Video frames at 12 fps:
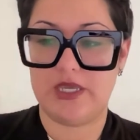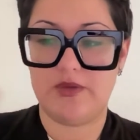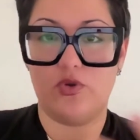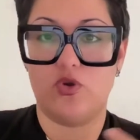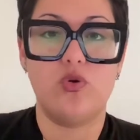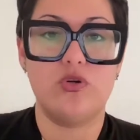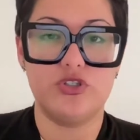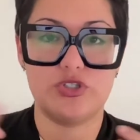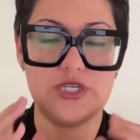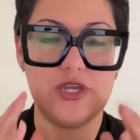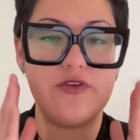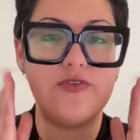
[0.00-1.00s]
record
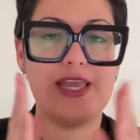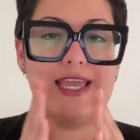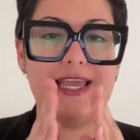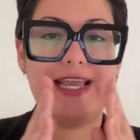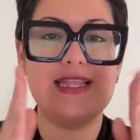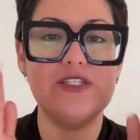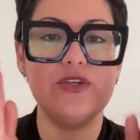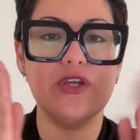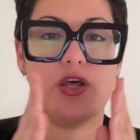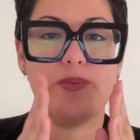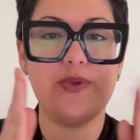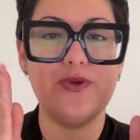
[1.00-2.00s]
yourself. And this will
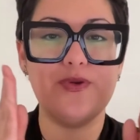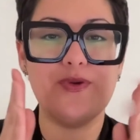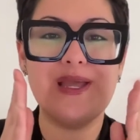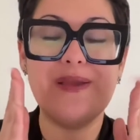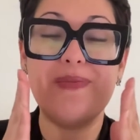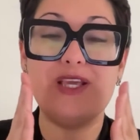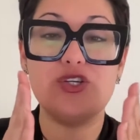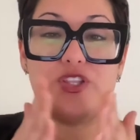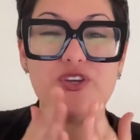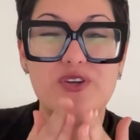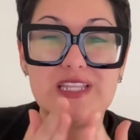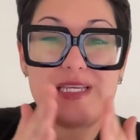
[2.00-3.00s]
help you make sure that
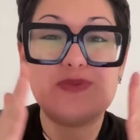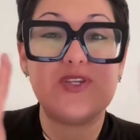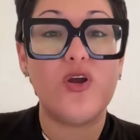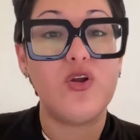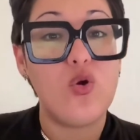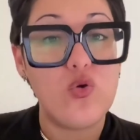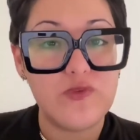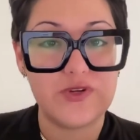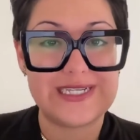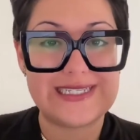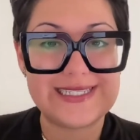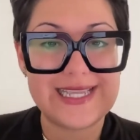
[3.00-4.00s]
your lips aren't
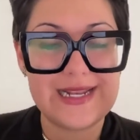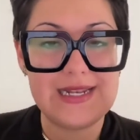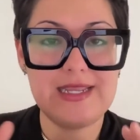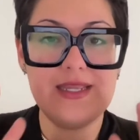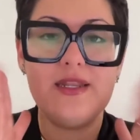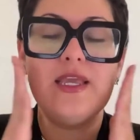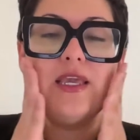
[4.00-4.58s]
overextended.